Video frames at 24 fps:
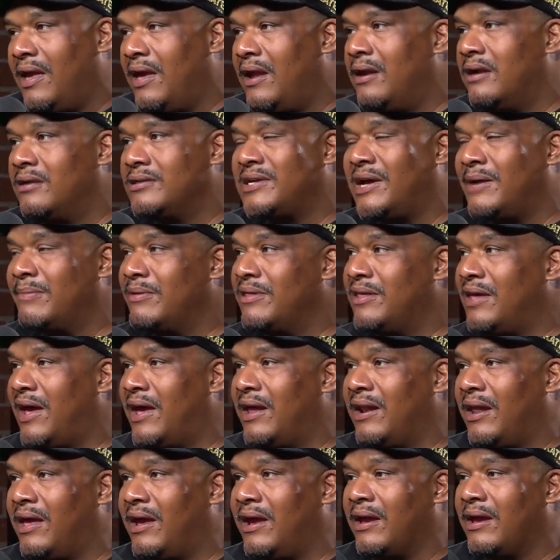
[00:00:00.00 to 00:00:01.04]
And then on top of
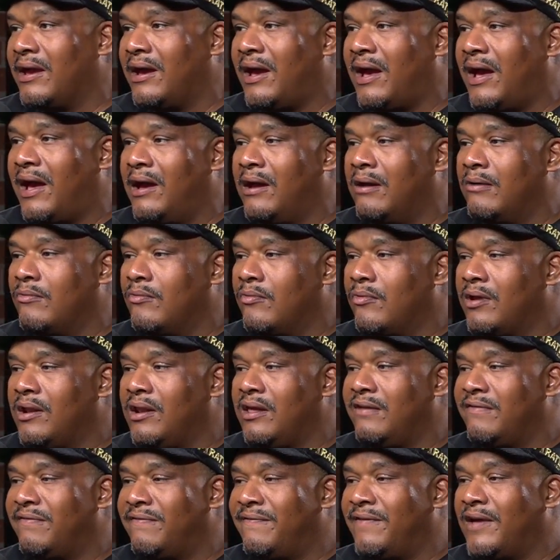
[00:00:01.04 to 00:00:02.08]
that, like I
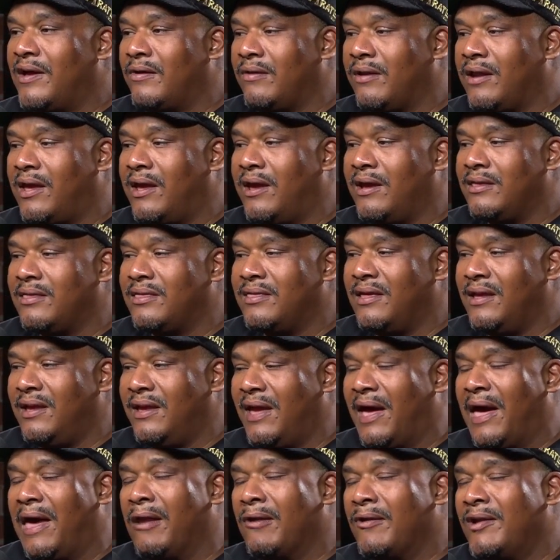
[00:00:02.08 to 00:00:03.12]
really felt like the
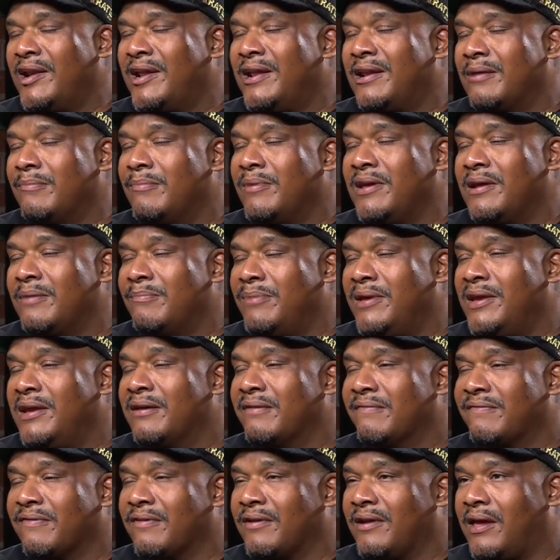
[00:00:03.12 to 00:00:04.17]
gallery needed to be a
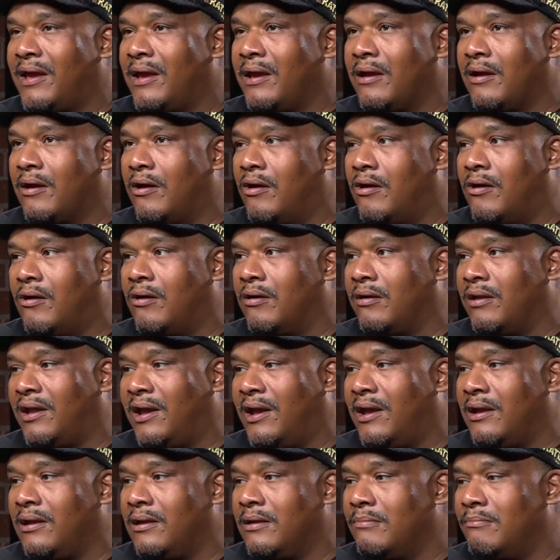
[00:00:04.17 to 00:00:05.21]
beacon for like all
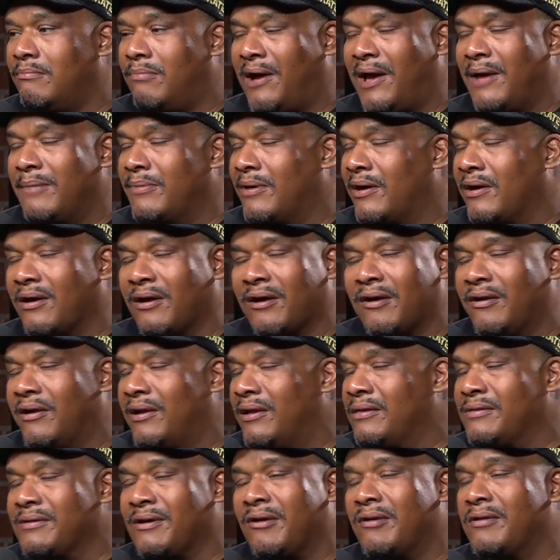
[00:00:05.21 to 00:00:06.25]
like BIPOC
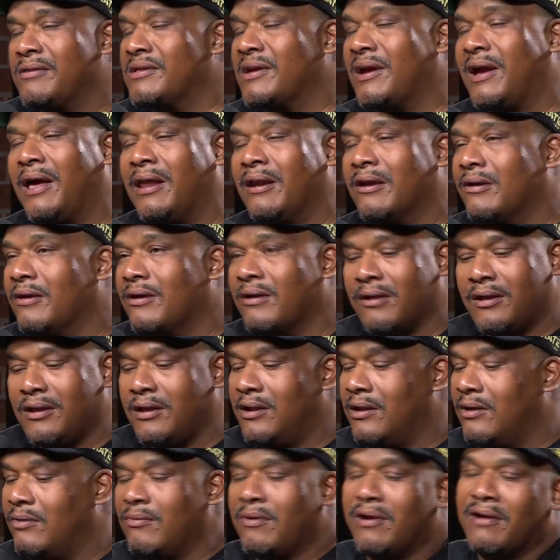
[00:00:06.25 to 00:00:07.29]
artists of color,
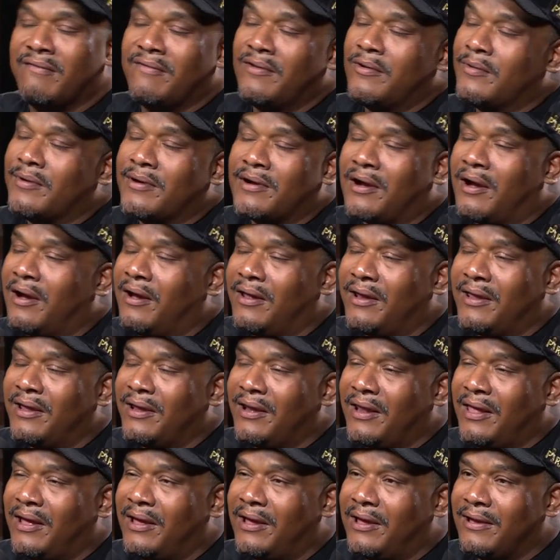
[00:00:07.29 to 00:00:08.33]
whatever you want to call
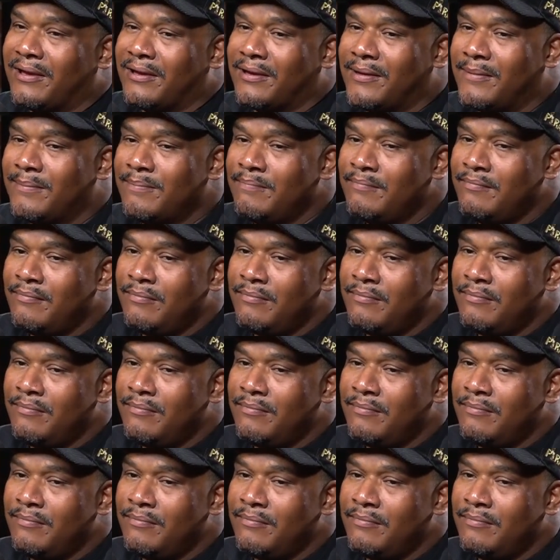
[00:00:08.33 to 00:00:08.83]
it. Like